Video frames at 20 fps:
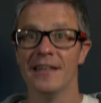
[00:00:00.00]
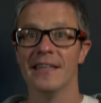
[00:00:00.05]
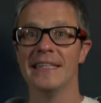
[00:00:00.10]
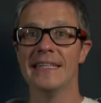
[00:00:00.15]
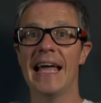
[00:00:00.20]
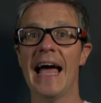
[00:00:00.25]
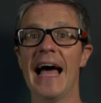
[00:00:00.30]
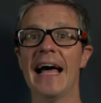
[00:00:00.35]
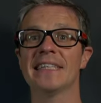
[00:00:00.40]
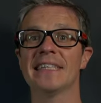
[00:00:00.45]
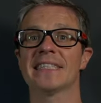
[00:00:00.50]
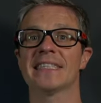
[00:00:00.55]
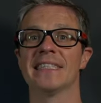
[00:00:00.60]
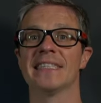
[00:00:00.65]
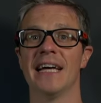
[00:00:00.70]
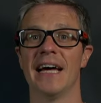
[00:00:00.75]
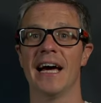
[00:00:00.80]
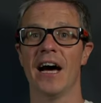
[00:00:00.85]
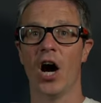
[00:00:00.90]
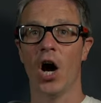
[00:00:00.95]

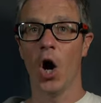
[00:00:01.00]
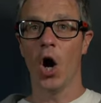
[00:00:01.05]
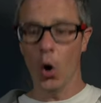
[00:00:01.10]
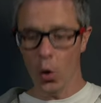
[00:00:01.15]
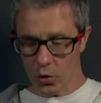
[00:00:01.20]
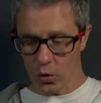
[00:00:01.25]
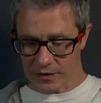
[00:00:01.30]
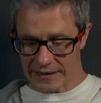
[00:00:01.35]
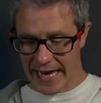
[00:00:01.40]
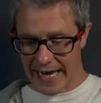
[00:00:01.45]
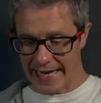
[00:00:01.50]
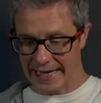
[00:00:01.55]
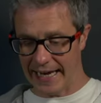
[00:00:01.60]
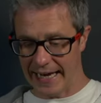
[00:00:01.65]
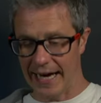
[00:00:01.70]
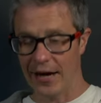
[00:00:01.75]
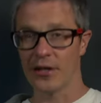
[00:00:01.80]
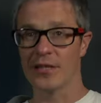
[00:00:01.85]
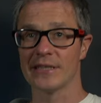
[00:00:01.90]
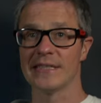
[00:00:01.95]
Yes, a whole 10
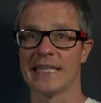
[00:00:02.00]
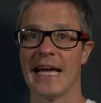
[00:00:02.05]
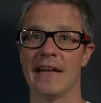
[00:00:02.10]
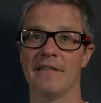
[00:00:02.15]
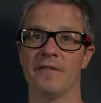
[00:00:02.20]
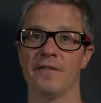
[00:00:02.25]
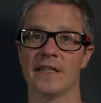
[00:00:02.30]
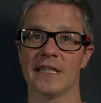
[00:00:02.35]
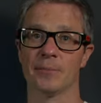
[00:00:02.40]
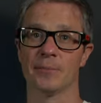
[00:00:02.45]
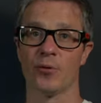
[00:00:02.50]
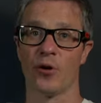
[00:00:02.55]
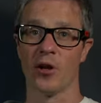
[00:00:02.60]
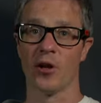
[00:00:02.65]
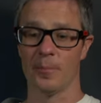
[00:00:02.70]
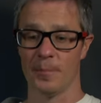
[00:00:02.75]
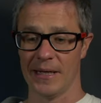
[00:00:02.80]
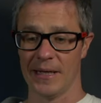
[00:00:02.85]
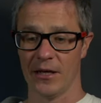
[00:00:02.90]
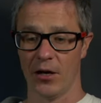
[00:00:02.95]
out of 10 for this
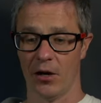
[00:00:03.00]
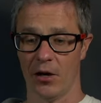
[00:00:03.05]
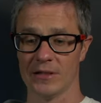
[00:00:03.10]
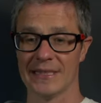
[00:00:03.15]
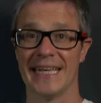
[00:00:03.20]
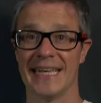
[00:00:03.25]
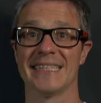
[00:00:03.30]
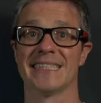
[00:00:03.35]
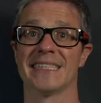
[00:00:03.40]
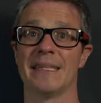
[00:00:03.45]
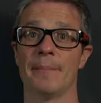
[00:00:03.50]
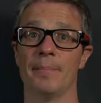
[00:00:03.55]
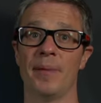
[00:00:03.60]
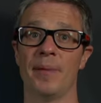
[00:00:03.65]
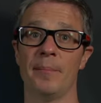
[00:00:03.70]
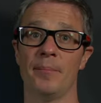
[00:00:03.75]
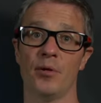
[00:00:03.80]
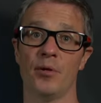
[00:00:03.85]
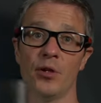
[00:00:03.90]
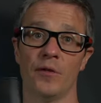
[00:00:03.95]
product because it's
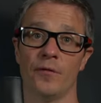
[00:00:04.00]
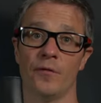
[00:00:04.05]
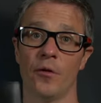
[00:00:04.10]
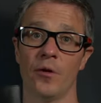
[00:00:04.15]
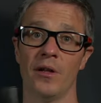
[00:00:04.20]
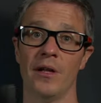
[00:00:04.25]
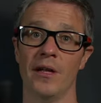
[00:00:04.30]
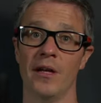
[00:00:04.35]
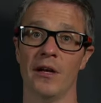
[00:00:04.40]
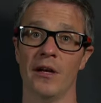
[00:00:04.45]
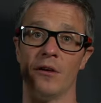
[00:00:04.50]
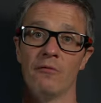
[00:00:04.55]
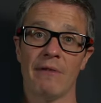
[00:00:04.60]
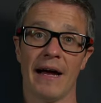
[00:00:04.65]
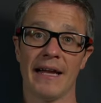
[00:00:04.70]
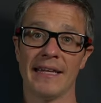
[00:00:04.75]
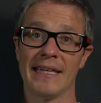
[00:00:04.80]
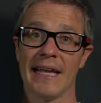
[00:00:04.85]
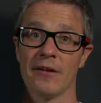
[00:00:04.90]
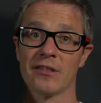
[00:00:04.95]
simply beautiful,
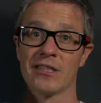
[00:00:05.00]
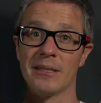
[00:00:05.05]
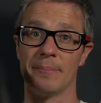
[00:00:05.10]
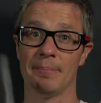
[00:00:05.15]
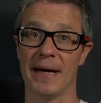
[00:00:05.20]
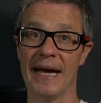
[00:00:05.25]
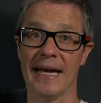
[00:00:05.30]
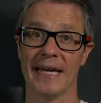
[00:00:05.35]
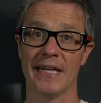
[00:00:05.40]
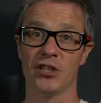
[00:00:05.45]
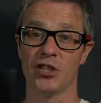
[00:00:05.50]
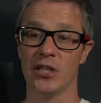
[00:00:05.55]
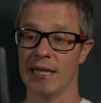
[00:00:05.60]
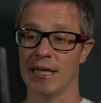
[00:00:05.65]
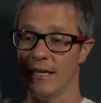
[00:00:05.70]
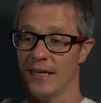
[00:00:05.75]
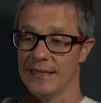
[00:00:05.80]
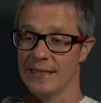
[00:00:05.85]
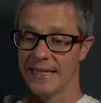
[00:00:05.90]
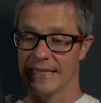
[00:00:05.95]
right down to the
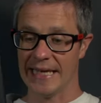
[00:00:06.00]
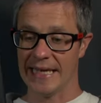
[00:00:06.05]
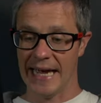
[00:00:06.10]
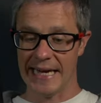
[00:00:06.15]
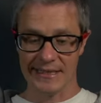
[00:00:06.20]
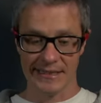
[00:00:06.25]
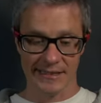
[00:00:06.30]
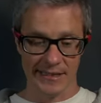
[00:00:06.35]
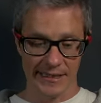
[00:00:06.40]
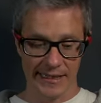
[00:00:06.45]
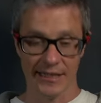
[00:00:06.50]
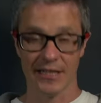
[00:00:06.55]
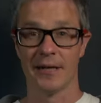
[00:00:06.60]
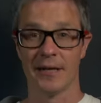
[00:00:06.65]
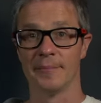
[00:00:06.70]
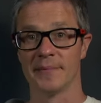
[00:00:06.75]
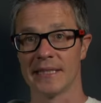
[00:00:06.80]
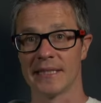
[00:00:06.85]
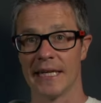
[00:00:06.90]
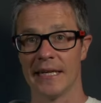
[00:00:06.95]
packaging and the case that it
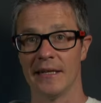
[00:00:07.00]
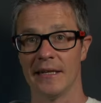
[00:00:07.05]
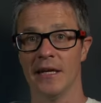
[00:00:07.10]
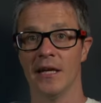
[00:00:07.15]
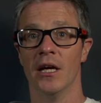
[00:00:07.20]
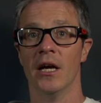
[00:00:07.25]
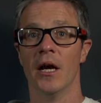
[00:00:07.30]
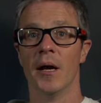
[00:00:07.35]
comes in.